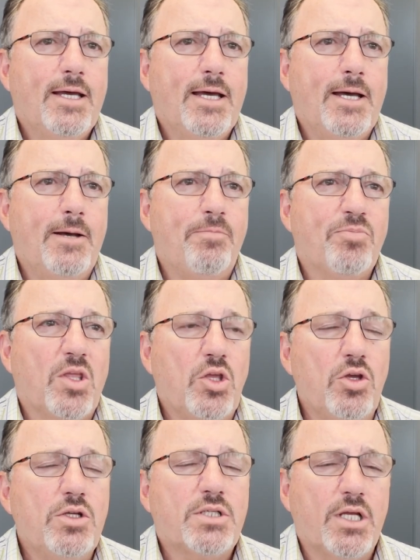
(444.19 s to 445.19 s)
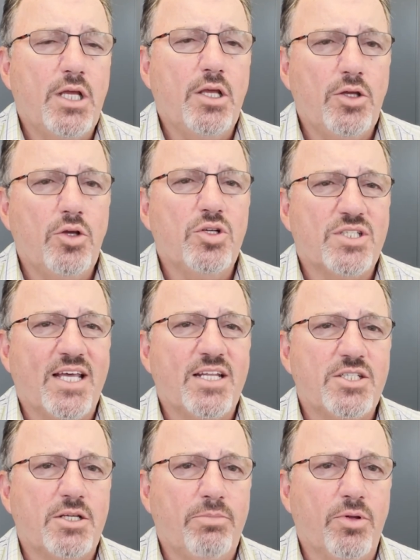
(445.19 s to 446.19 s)
um, usually you use that
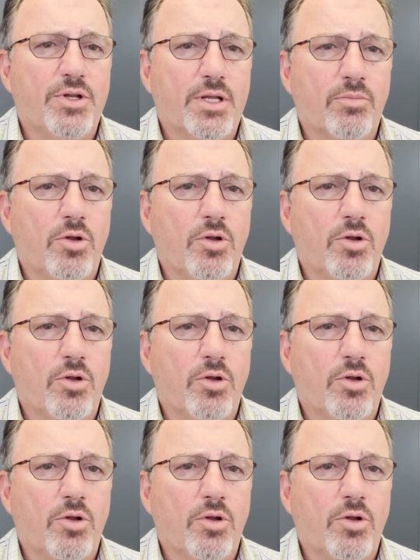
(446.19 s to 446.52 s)
as your building